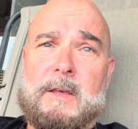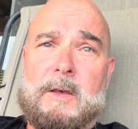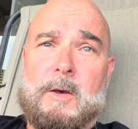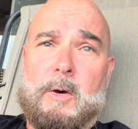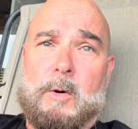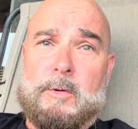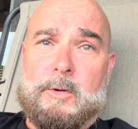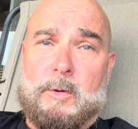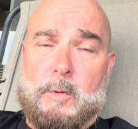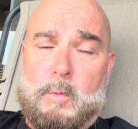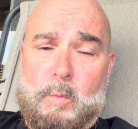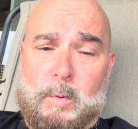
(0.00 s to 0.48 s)

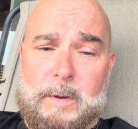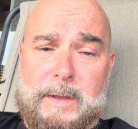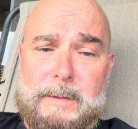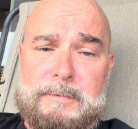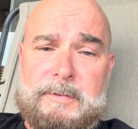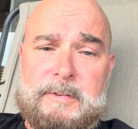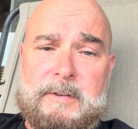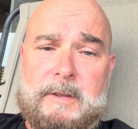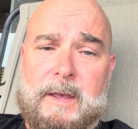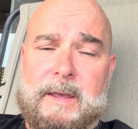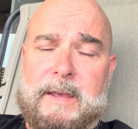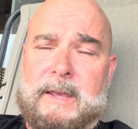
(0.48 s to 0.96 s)
on your
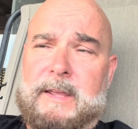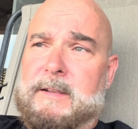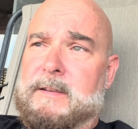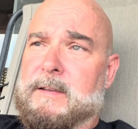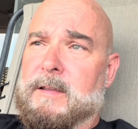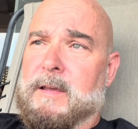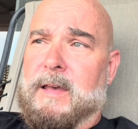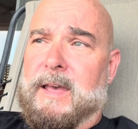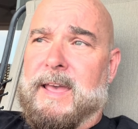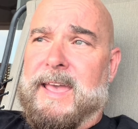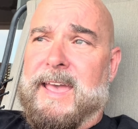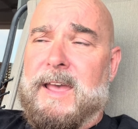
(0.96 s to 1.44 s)
website,
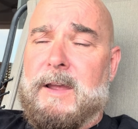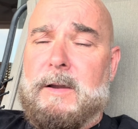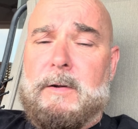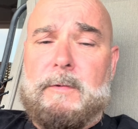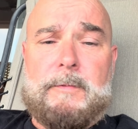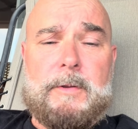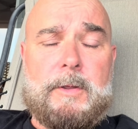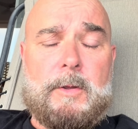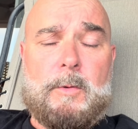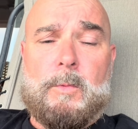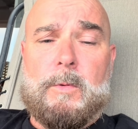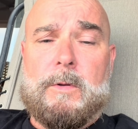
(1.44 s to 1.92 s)

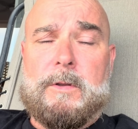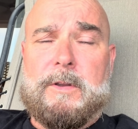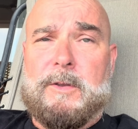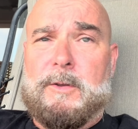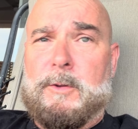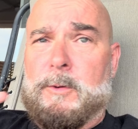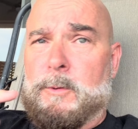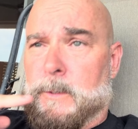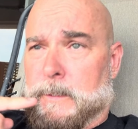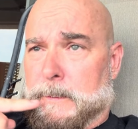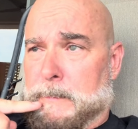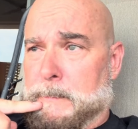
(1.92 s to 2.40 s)
however you want to
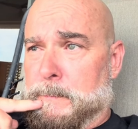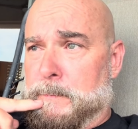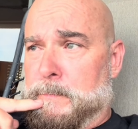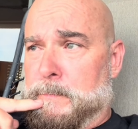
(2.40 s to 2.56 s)
do it,